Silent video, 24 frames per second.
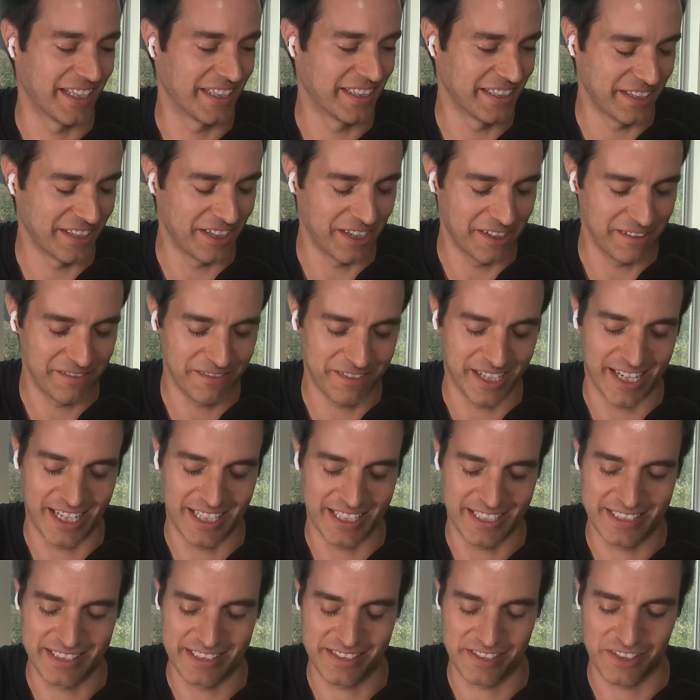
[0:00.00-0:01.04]
I love
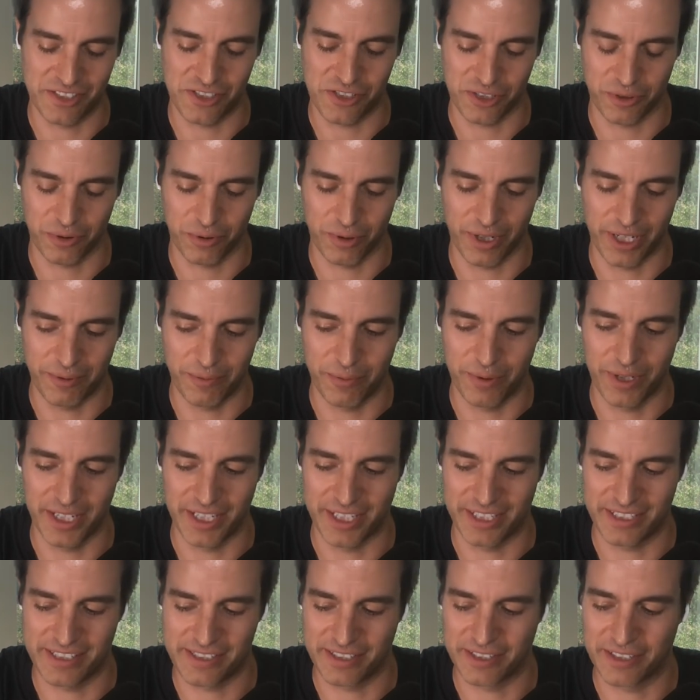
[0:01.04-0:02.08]
that. And it's such a great
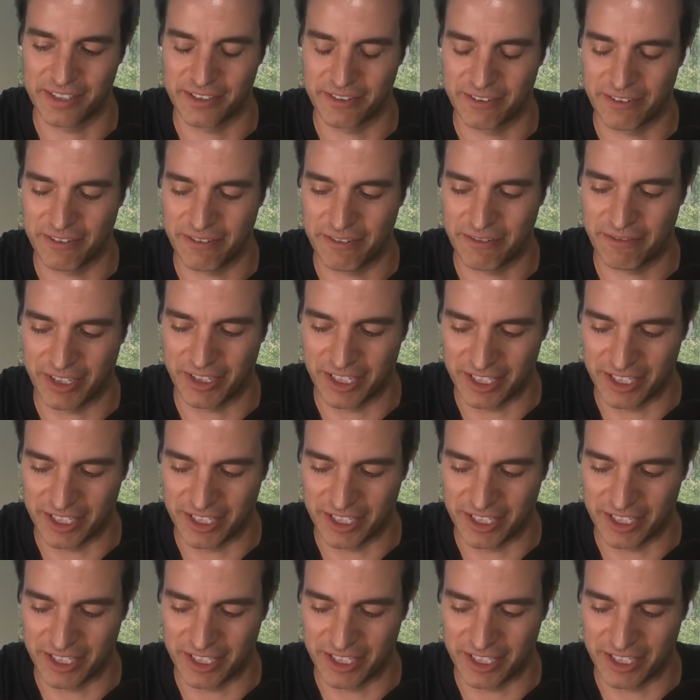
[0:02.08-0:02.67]
way to